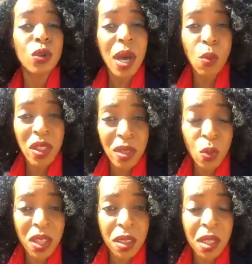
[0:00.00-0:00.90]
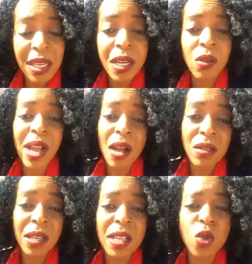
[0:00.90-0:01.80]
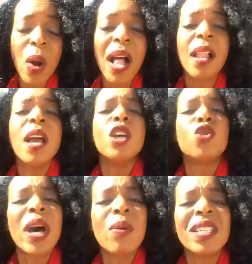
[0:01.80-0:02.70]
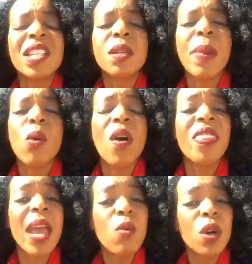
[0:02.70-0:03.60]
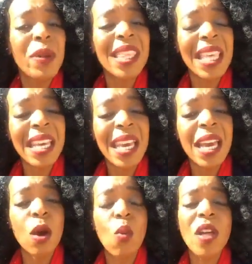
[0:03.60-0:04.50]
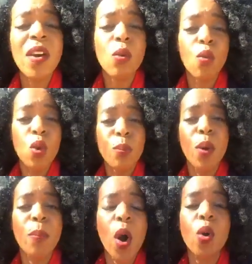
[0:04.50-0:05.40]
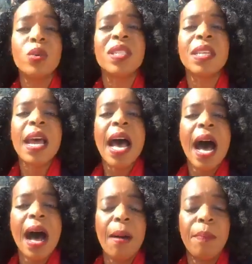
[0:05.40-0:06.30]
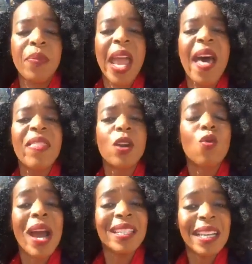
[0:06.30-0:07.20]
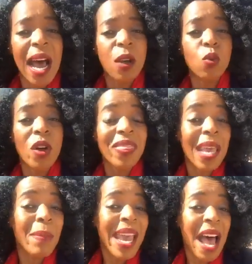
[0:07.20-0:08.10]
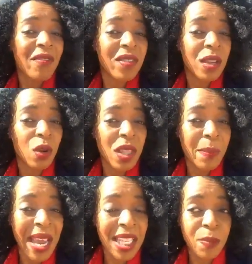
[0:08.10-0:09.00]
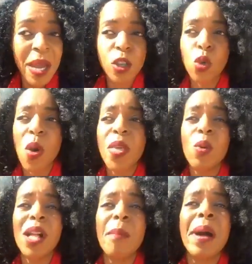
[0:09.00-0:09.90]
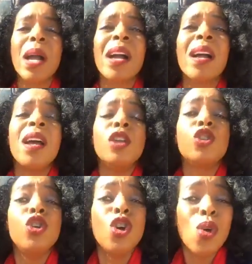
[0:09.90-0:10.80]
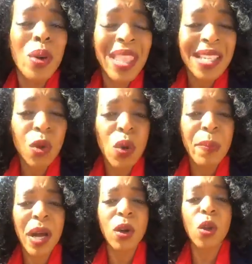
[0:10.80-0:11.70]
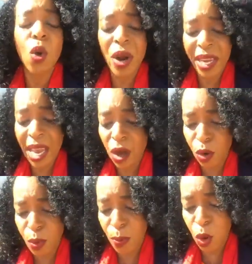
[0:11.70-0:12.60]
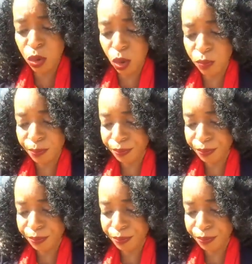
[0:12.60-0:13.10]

do that with legal counsel as well. Try to anticipate what they would be thinking or what they would propose, and then write down what they may have, they may expect, or what they will come back to you with as a rebuttal or a counter proposal.